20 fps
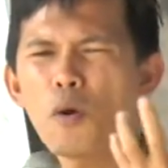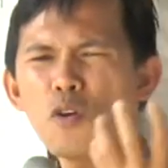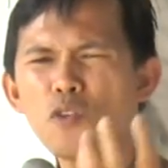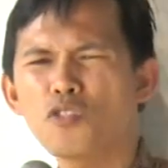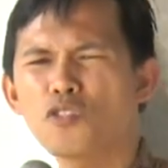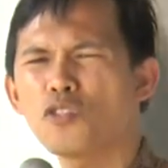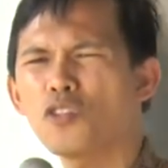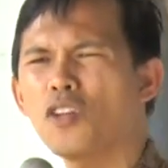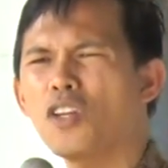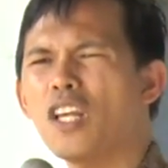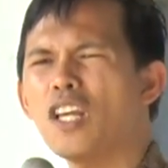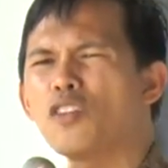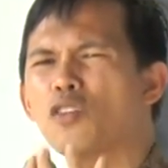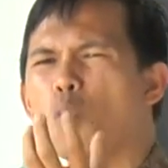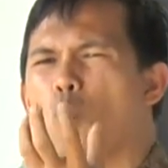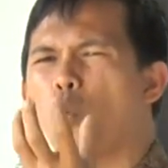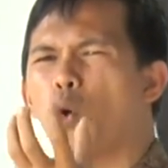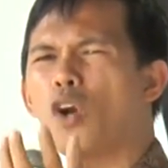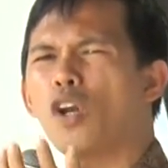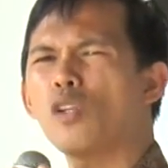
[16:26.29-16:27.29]
person in the
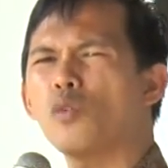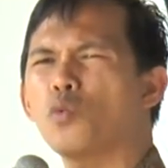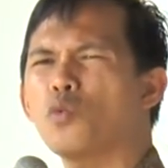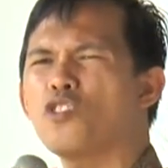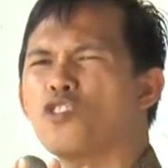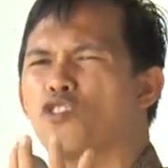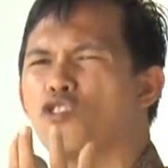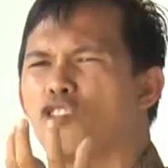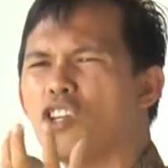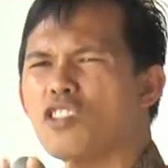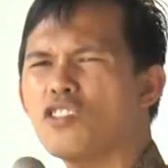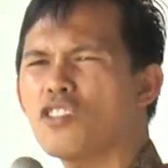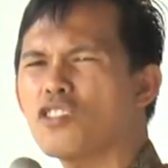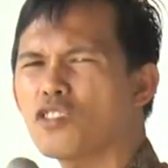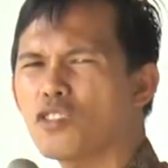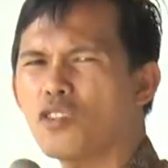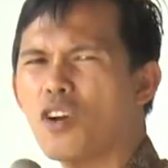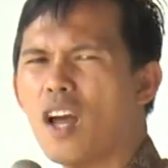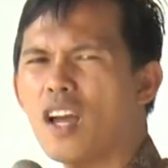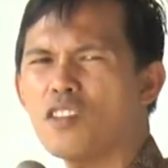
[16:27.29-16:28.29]
world is
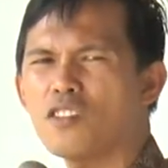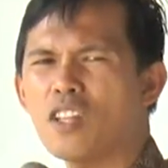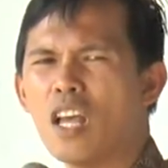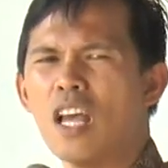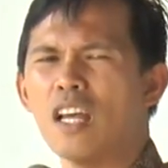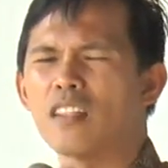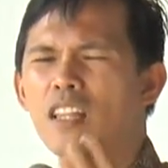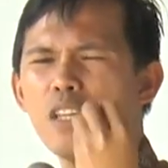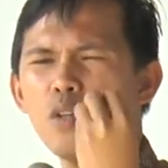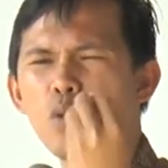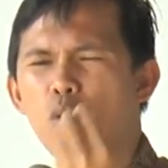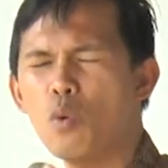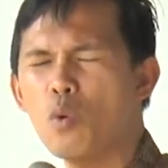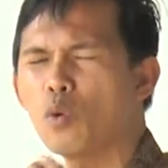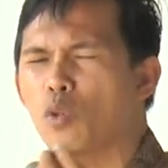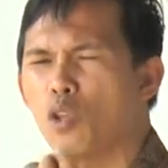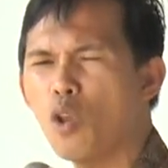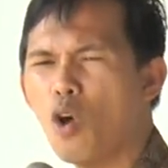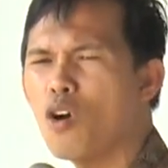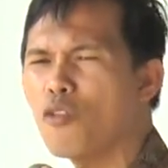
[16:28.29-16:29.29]
Jesus Christ, then you
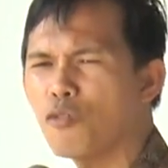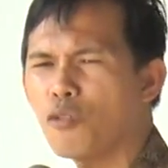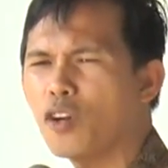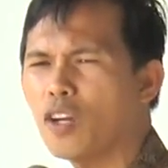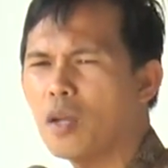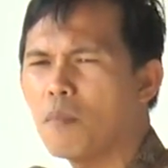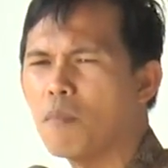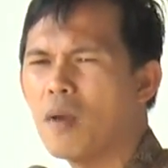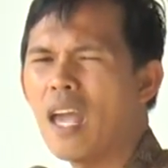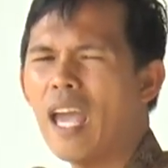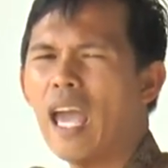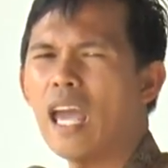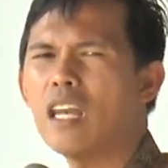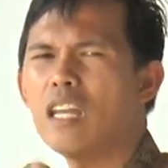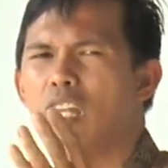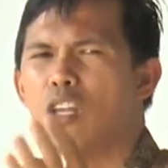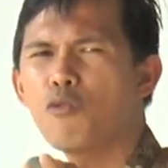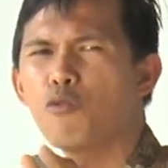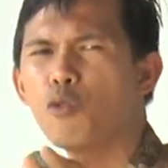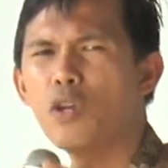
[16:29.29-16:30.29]
will long for him. And
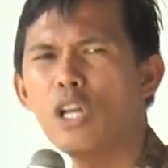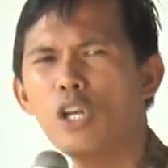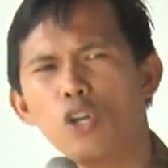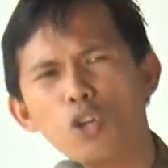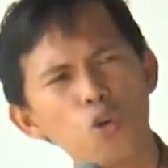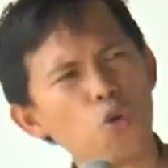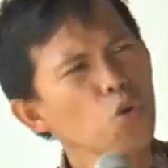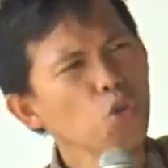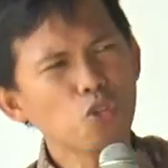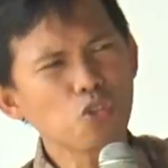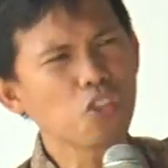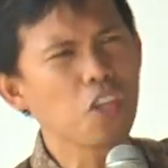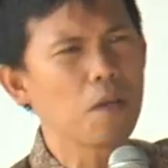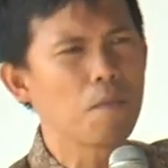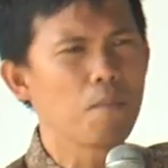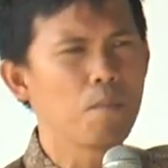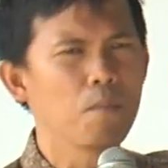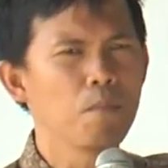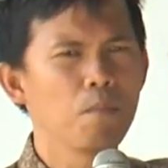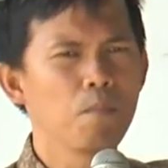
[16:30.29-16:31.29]
if we lose
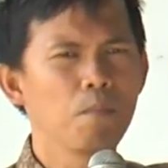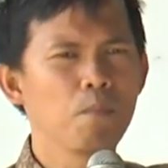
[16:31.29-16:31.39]
him,